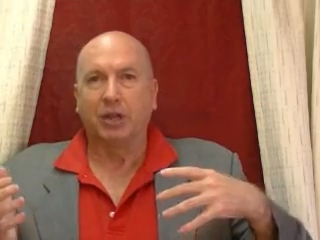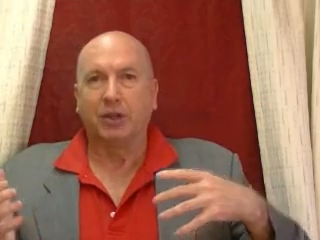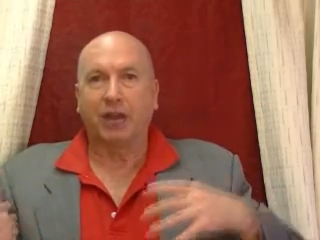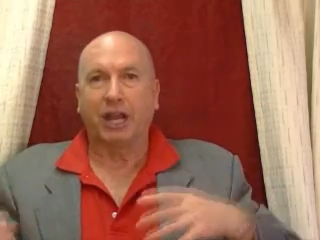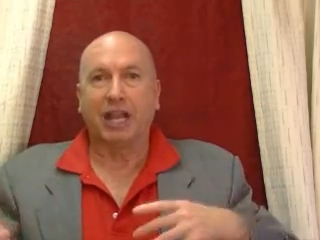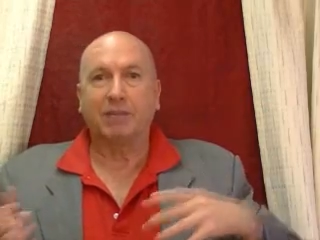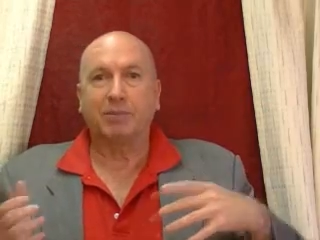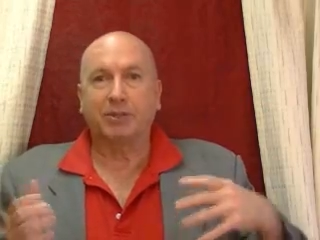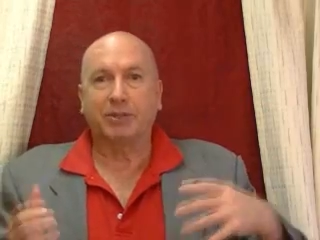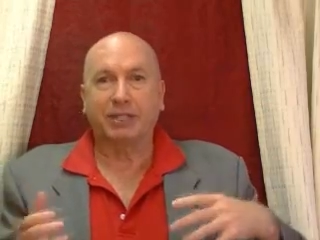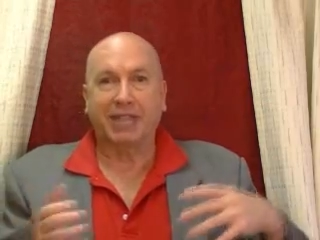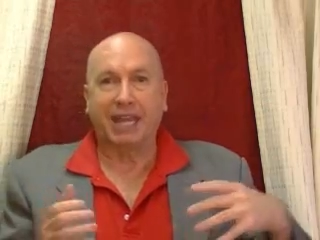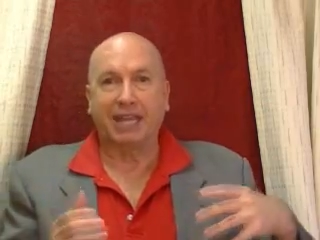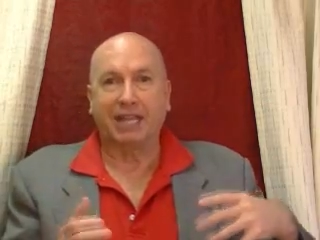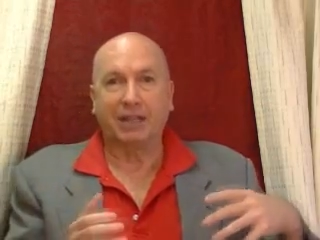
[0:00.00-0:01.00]
you're able to
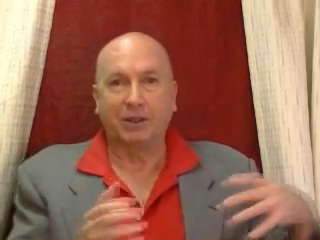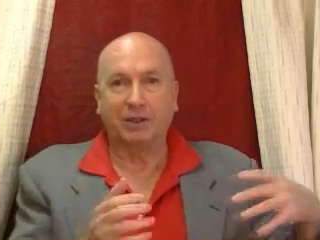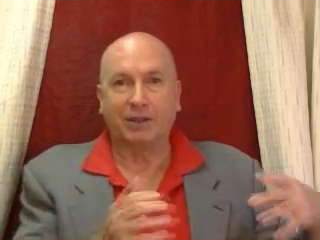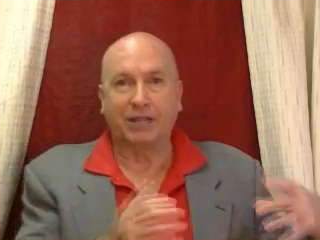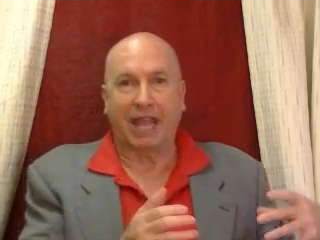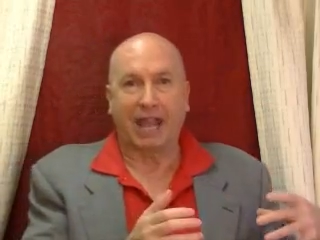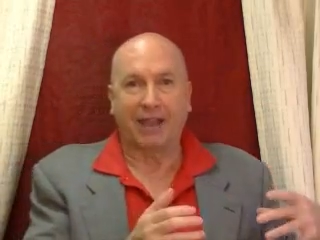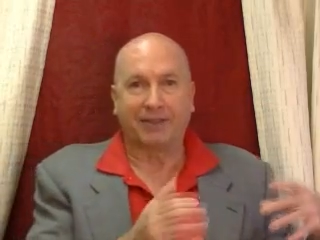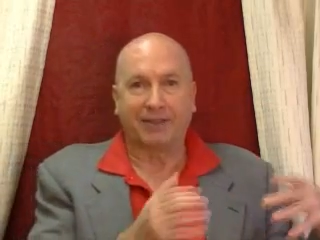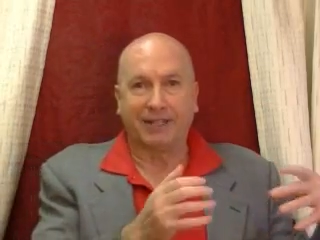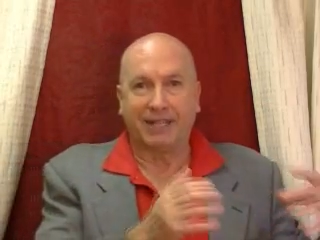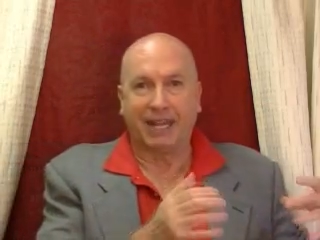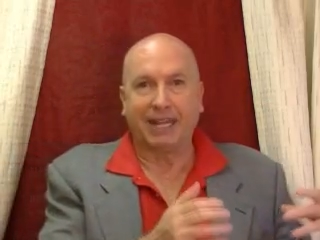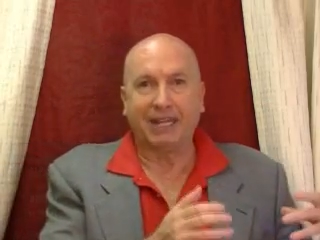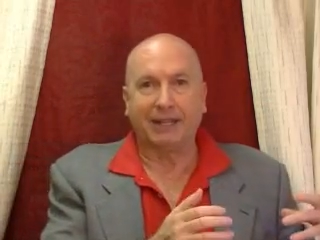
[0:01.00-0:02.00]
take a look at the
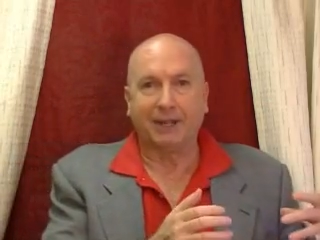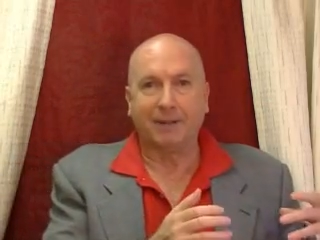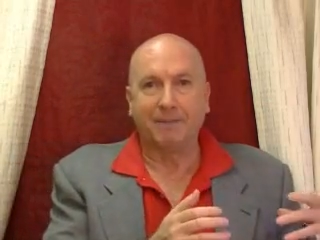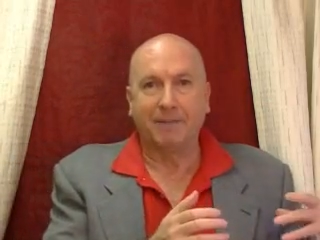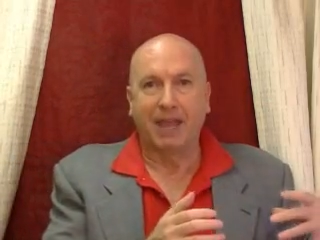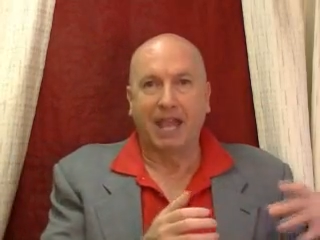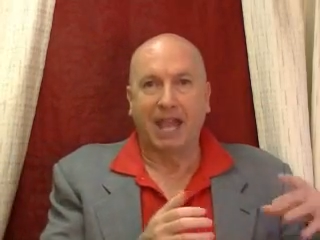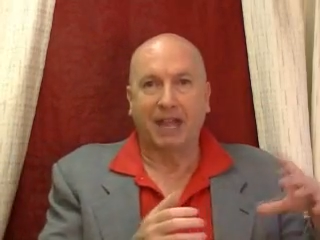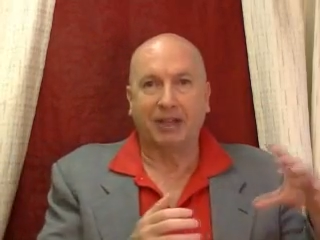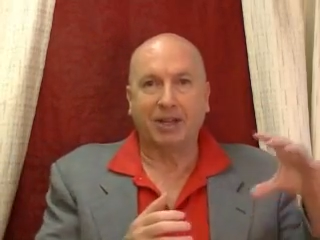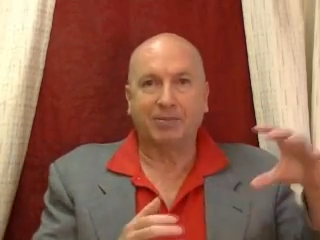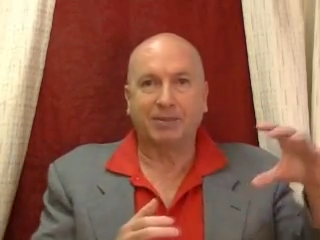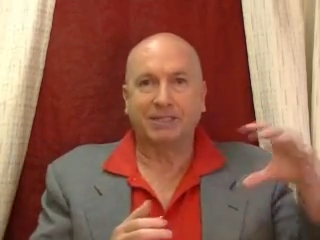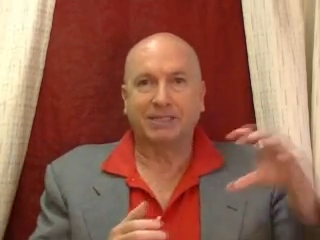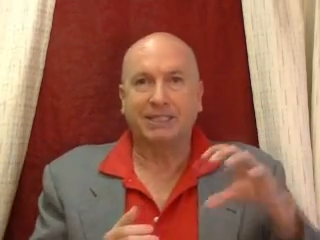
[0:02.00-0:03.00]
data and
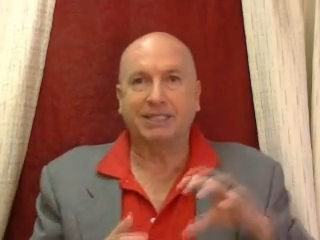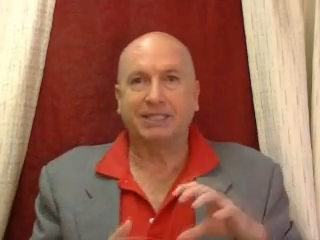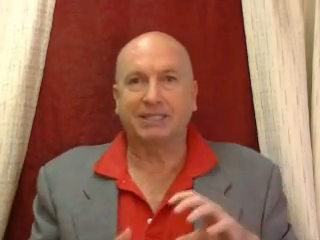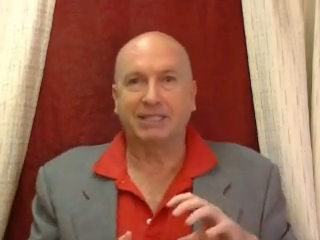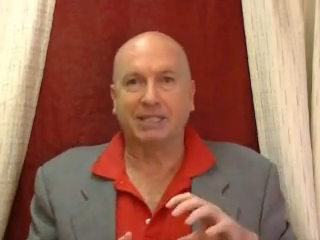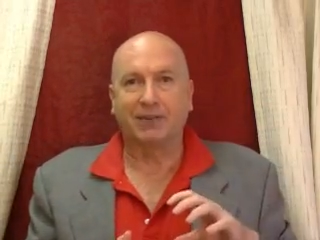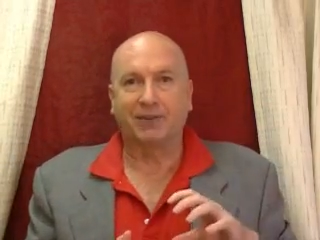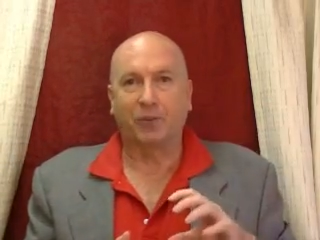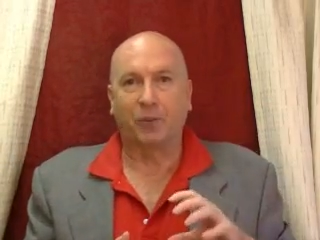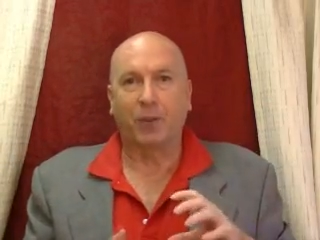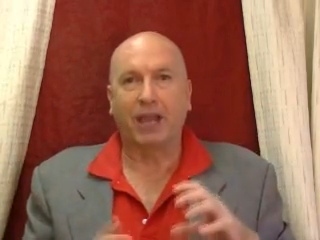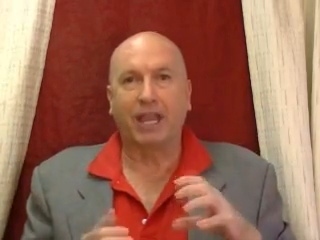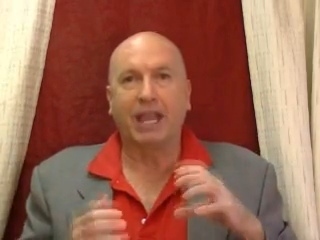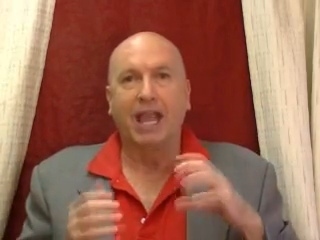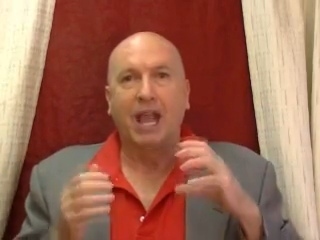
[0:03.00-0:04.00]
you're able to see this in a different
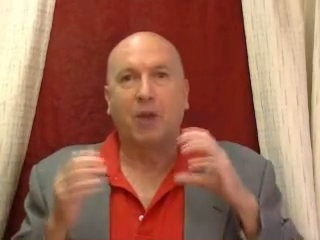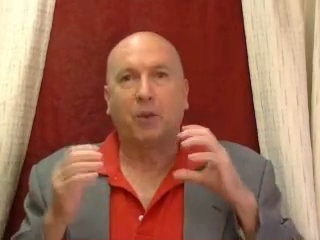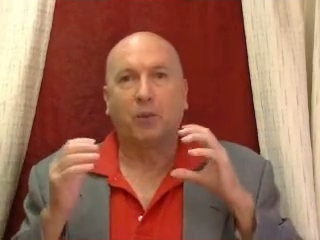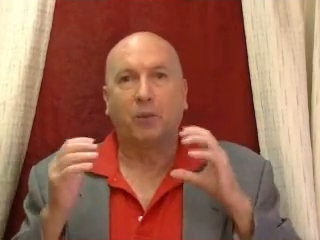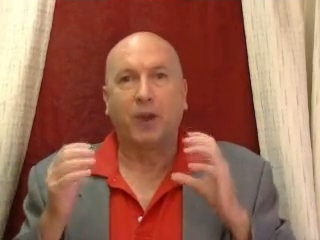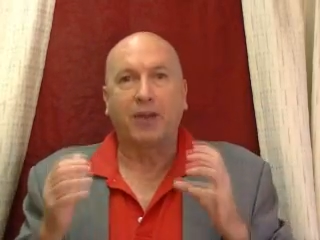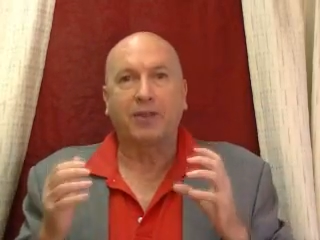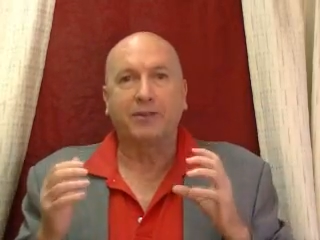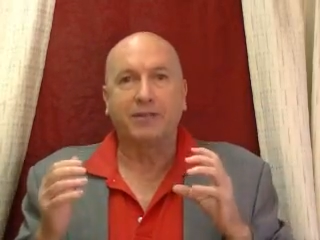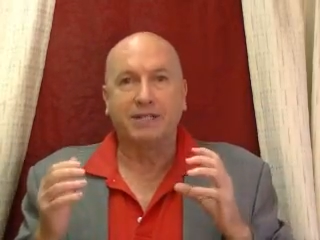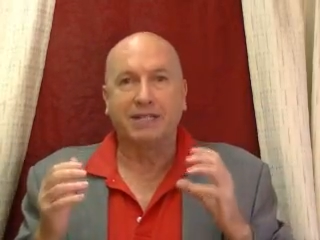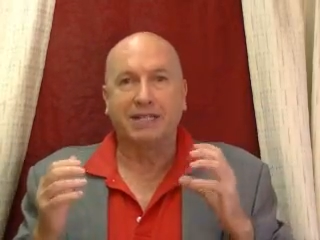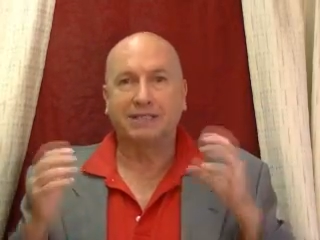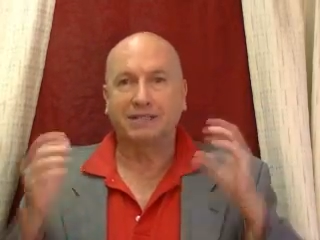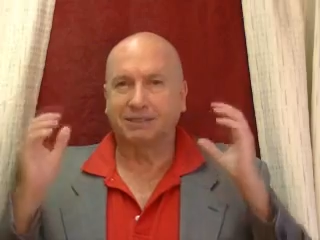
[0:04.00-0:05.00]
way rather than
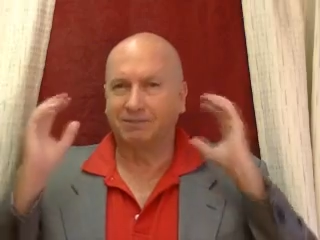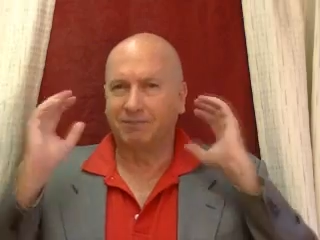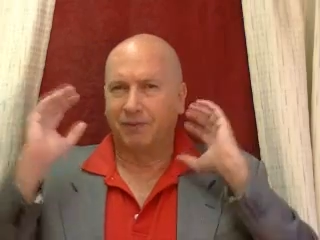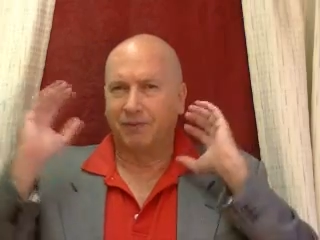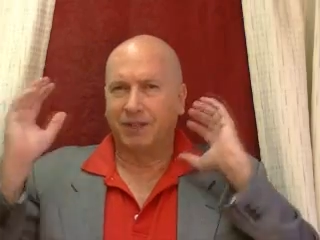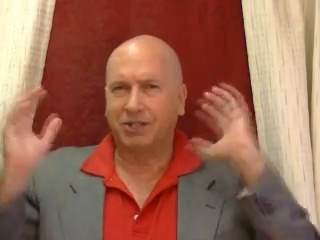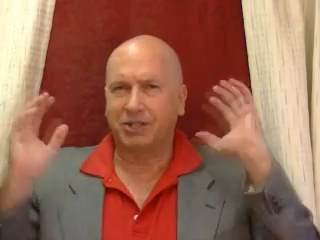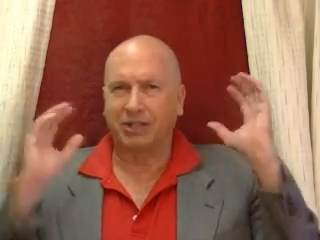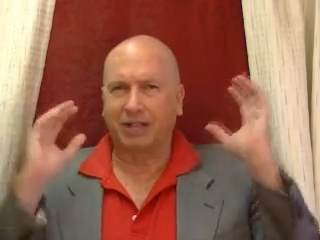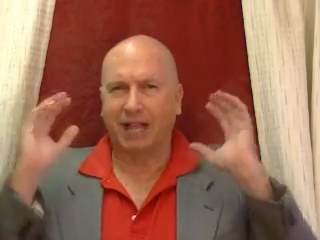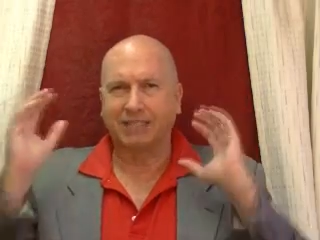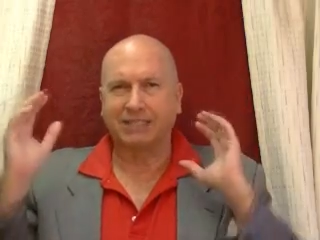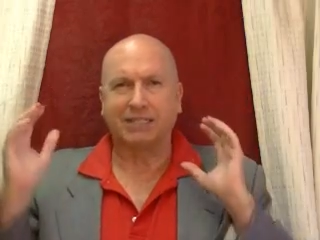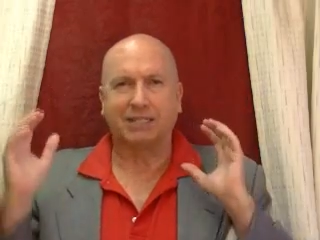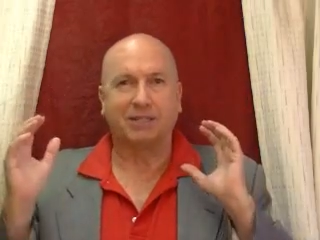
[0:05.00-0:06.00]
just
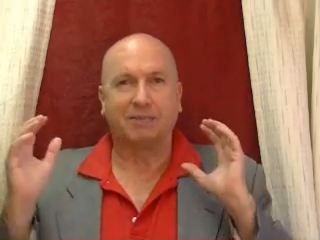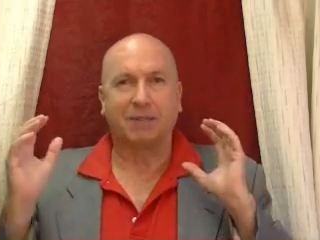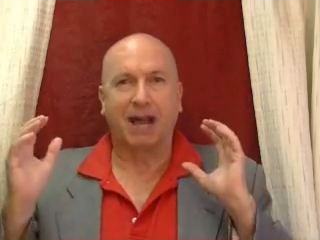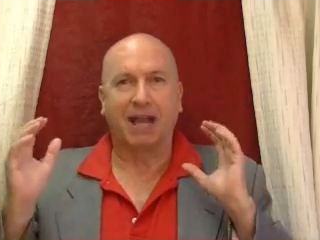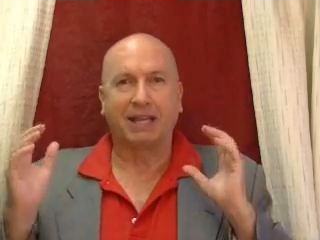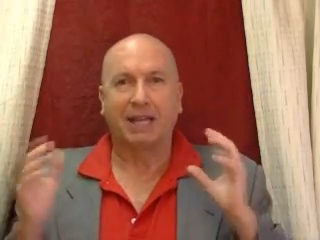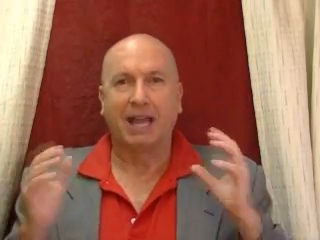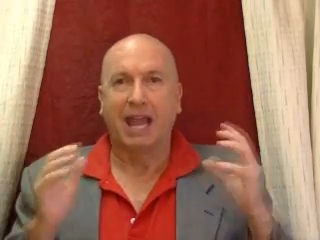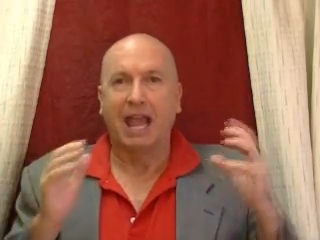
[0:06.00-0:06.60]
visualize it in your mind.